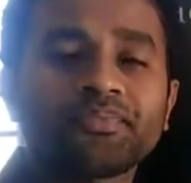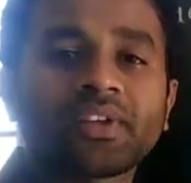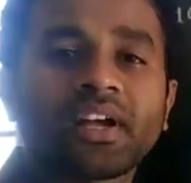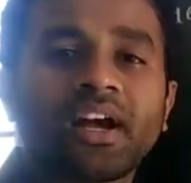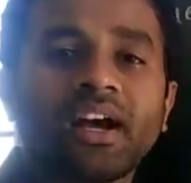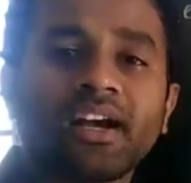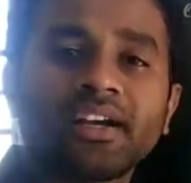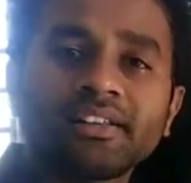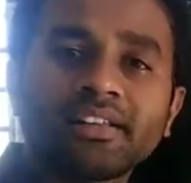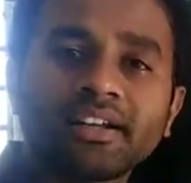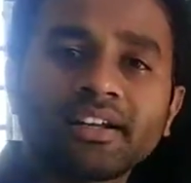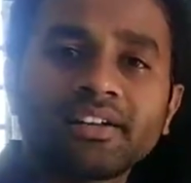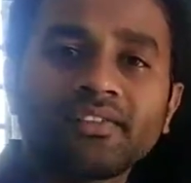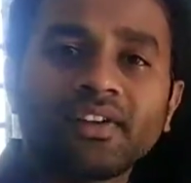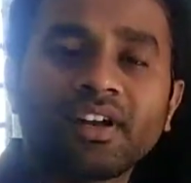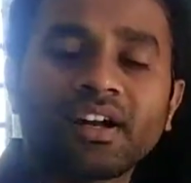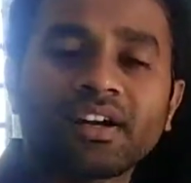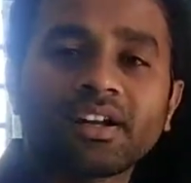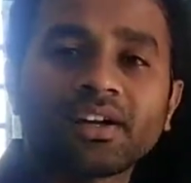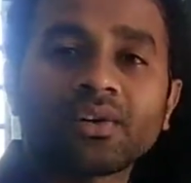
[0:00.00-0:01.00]
either it
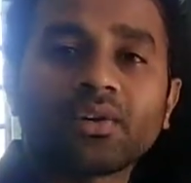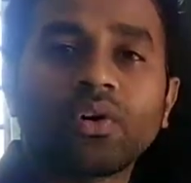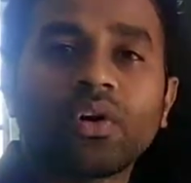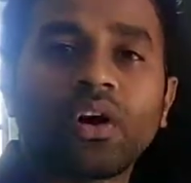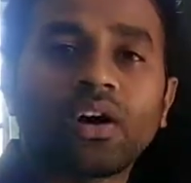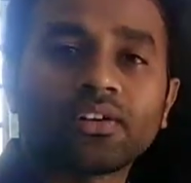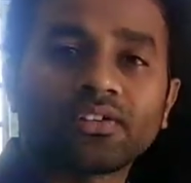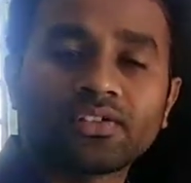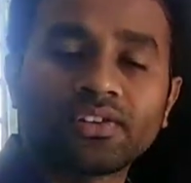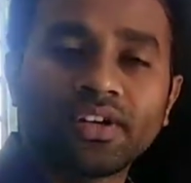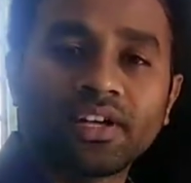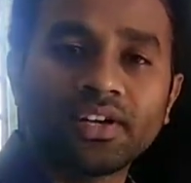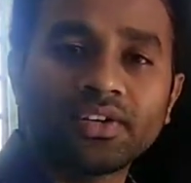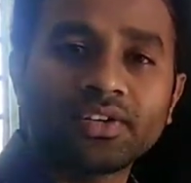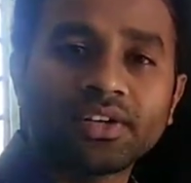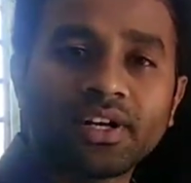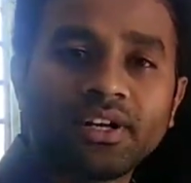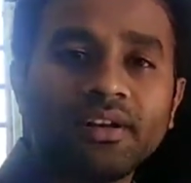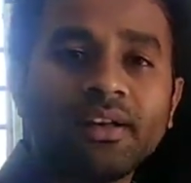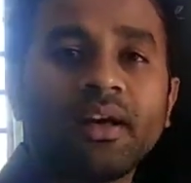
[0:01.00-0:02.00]
will undergo
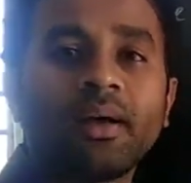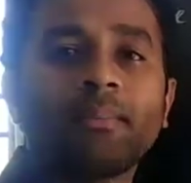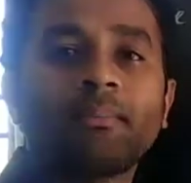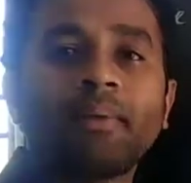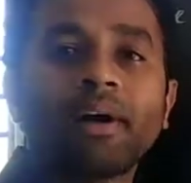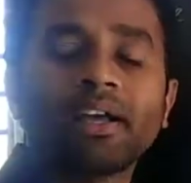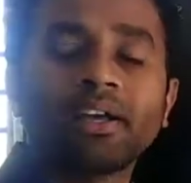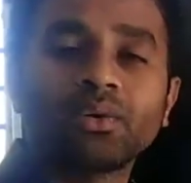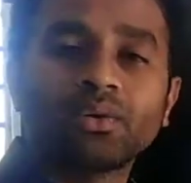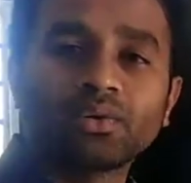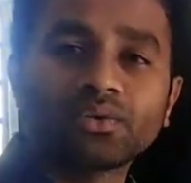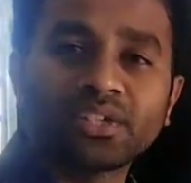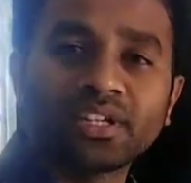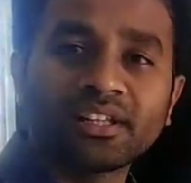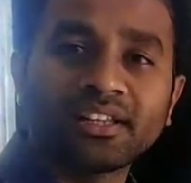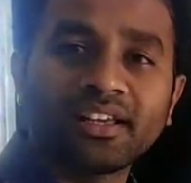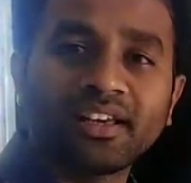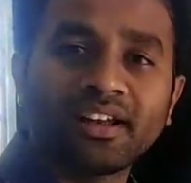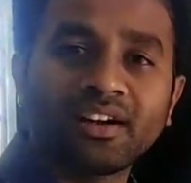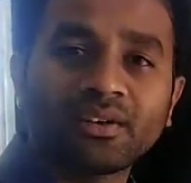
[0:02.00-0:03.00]
oxidation by
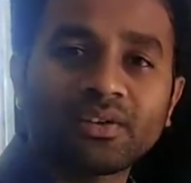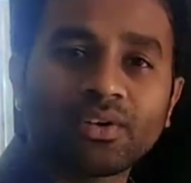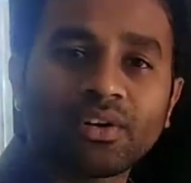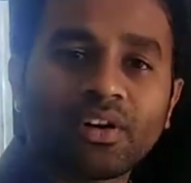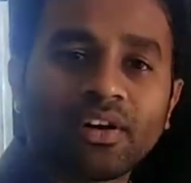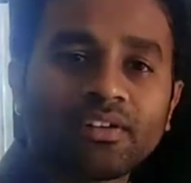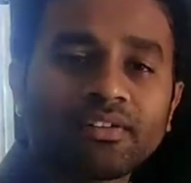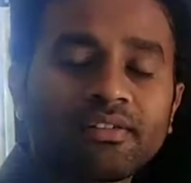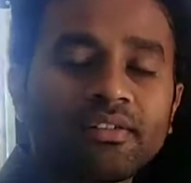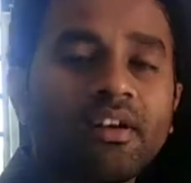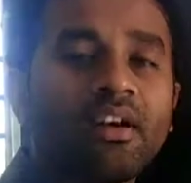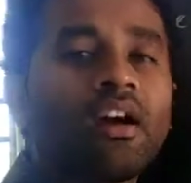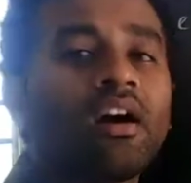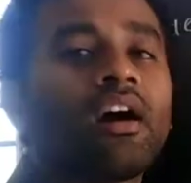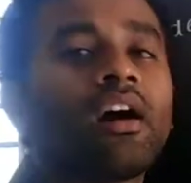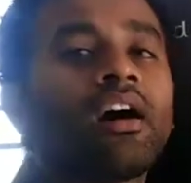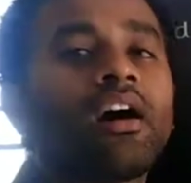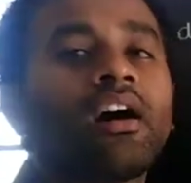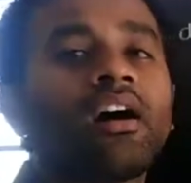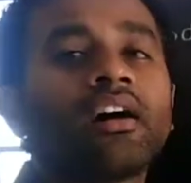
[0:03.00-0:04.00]
losing the electrons,
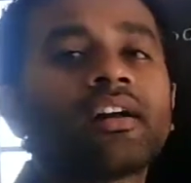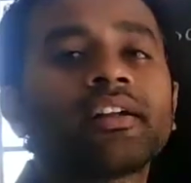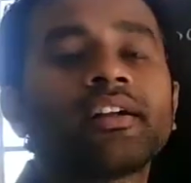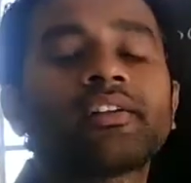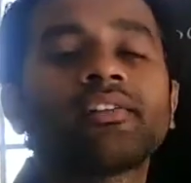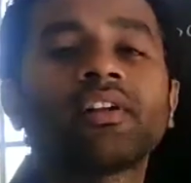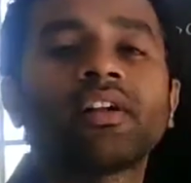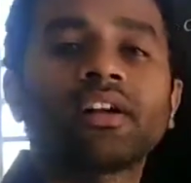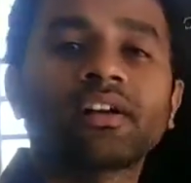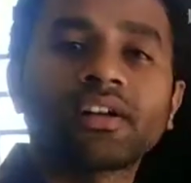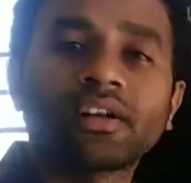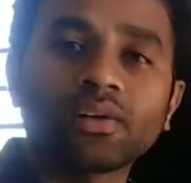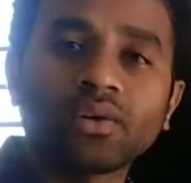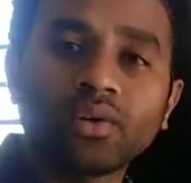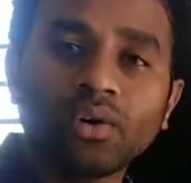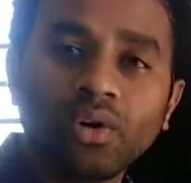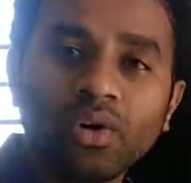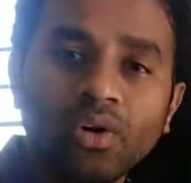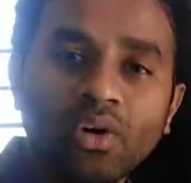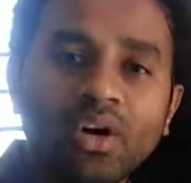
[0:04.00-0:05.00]
or it will
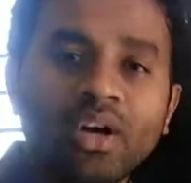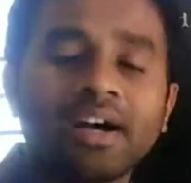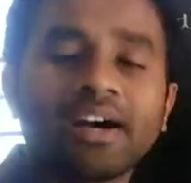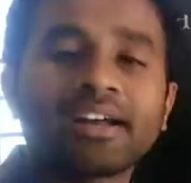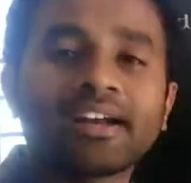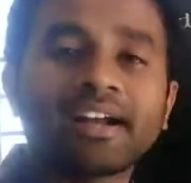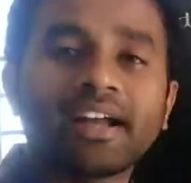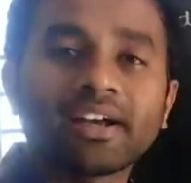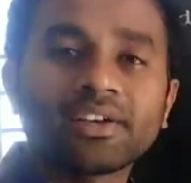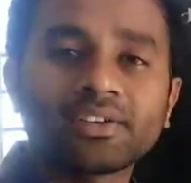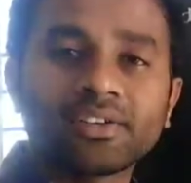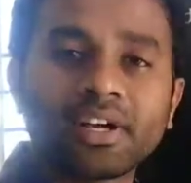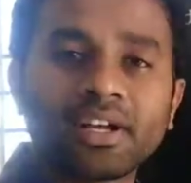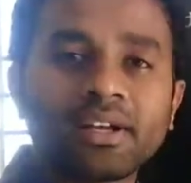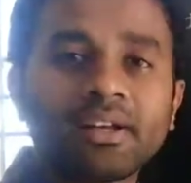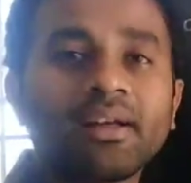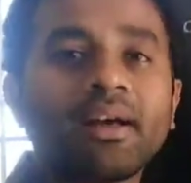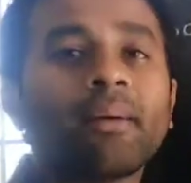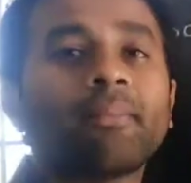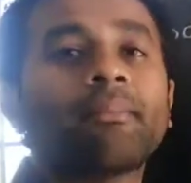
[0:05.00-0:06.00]
undergo
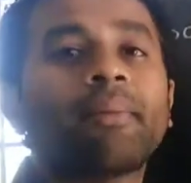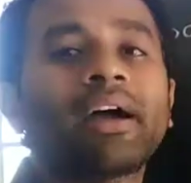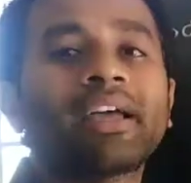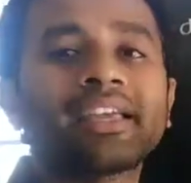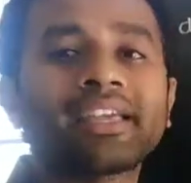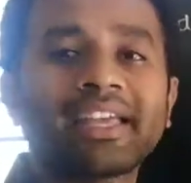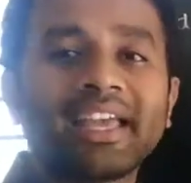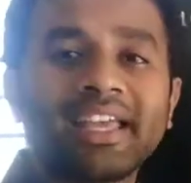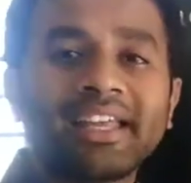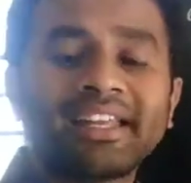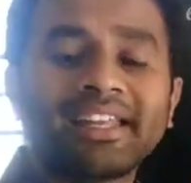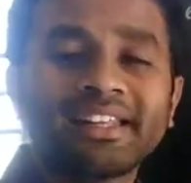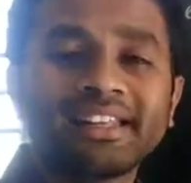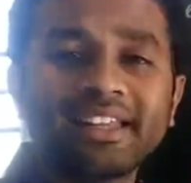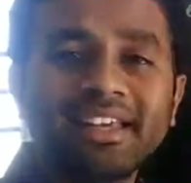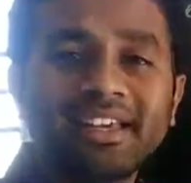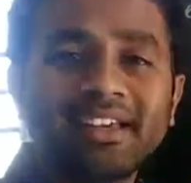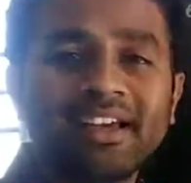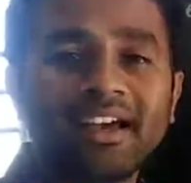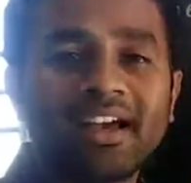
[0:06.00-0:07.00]
reduction by gaining
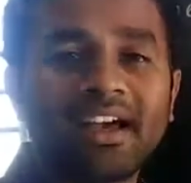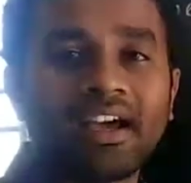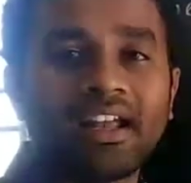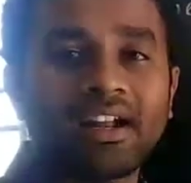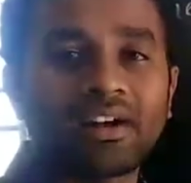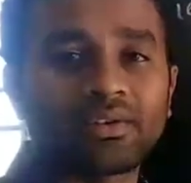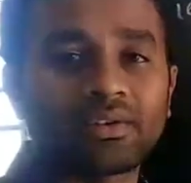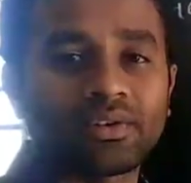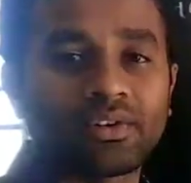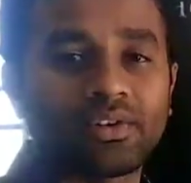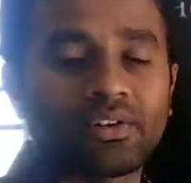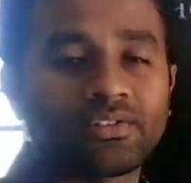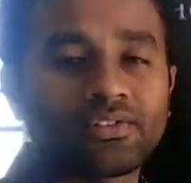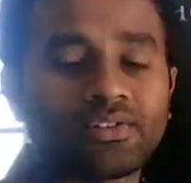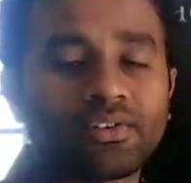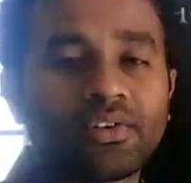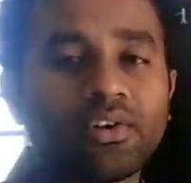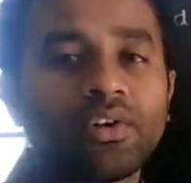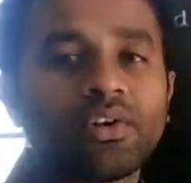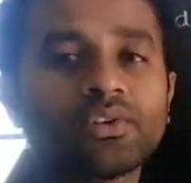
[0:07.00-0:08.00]
the electrons.
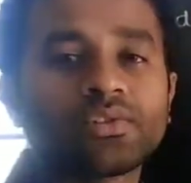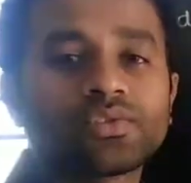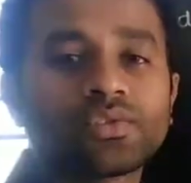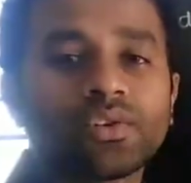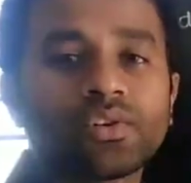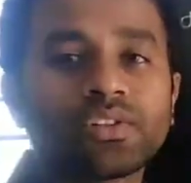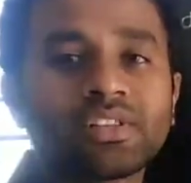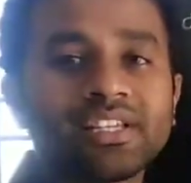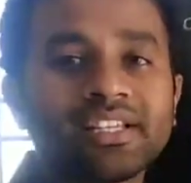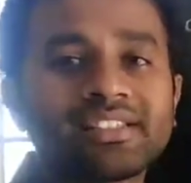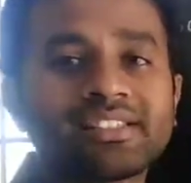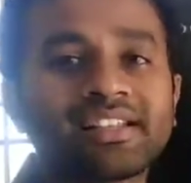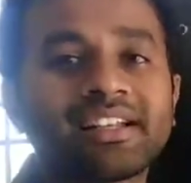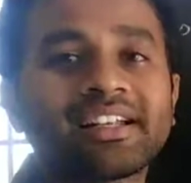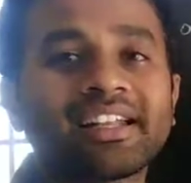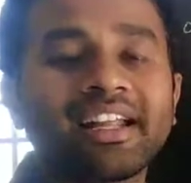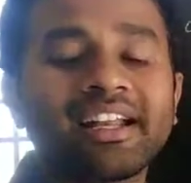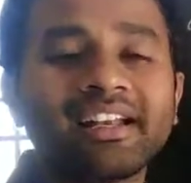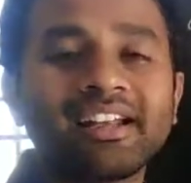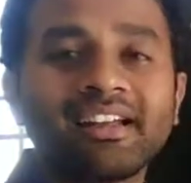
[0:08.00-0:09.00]
So this
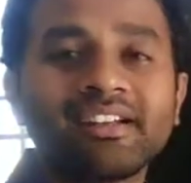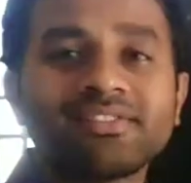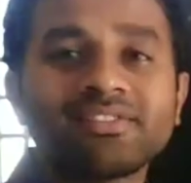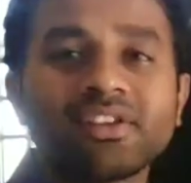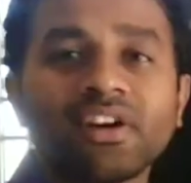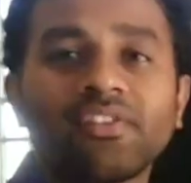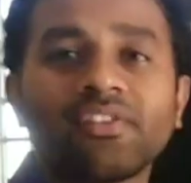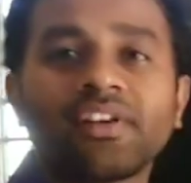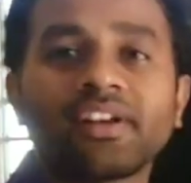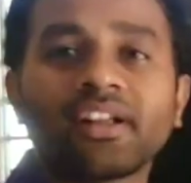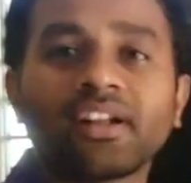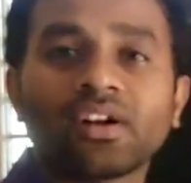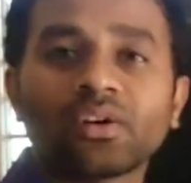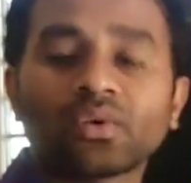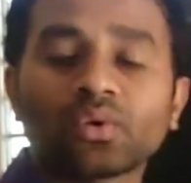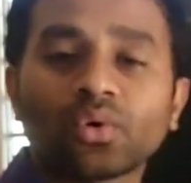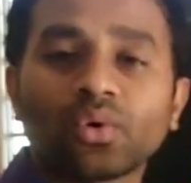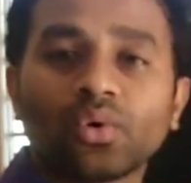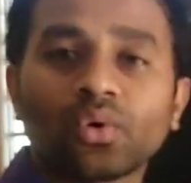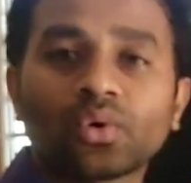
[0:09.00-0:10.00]
tendency of an
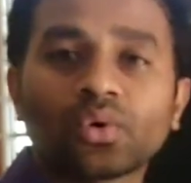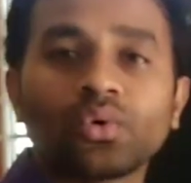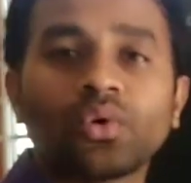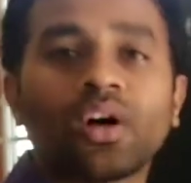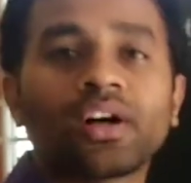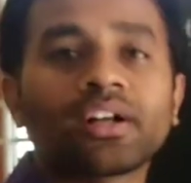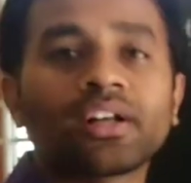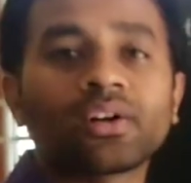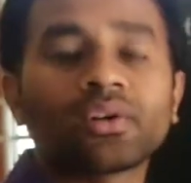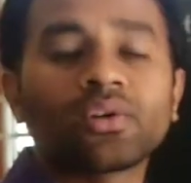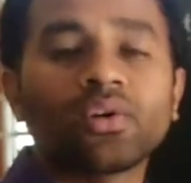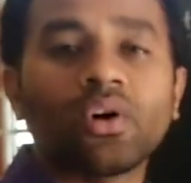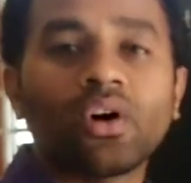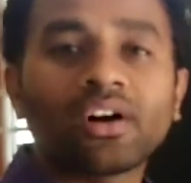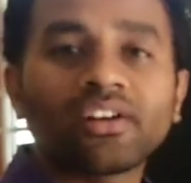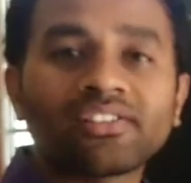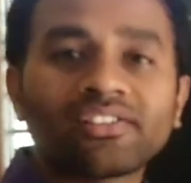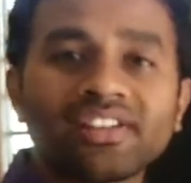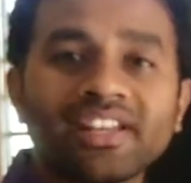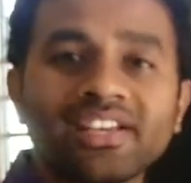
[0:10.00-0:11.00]
electrode to undergo
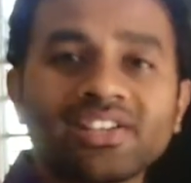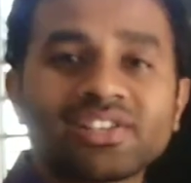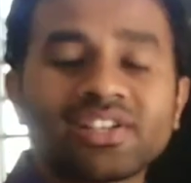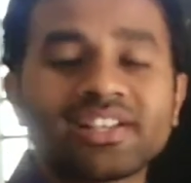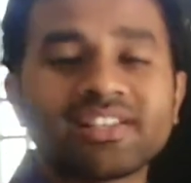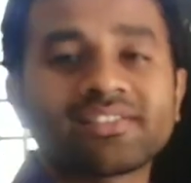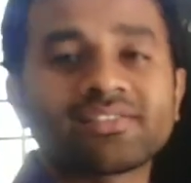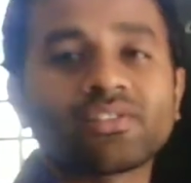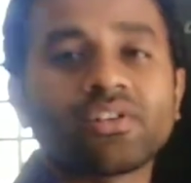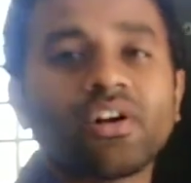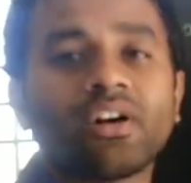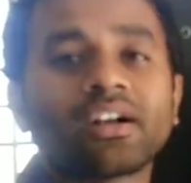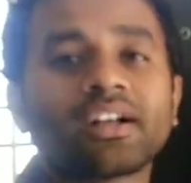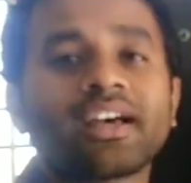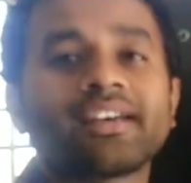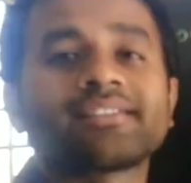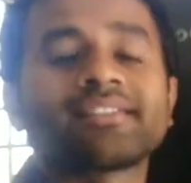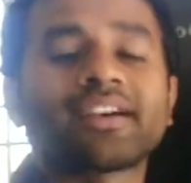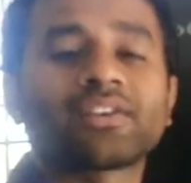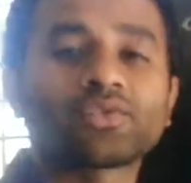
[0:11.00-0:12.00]
oxidation is called
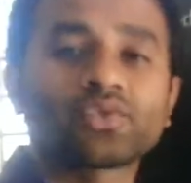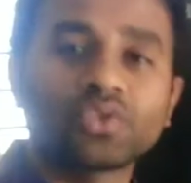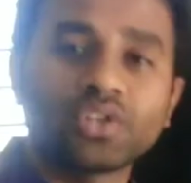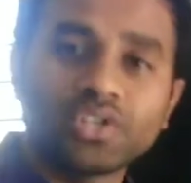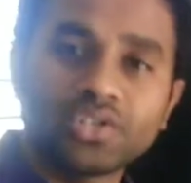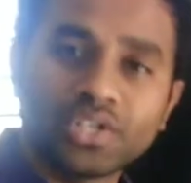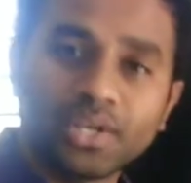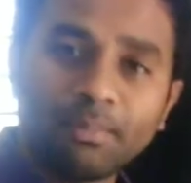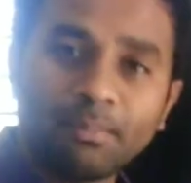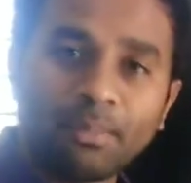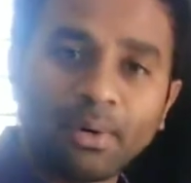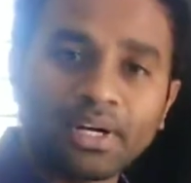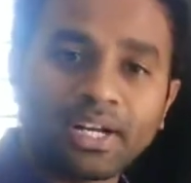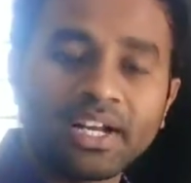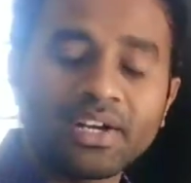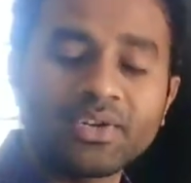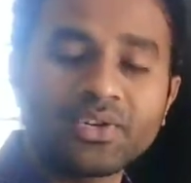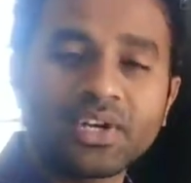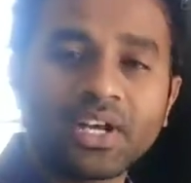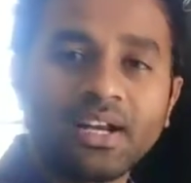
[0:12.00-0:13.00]
as oxidation
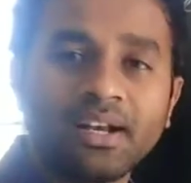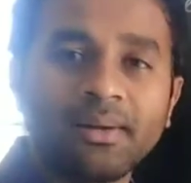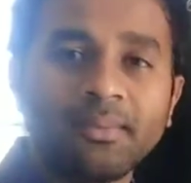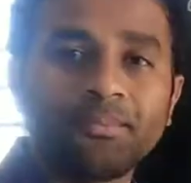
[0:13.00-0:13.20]
potential,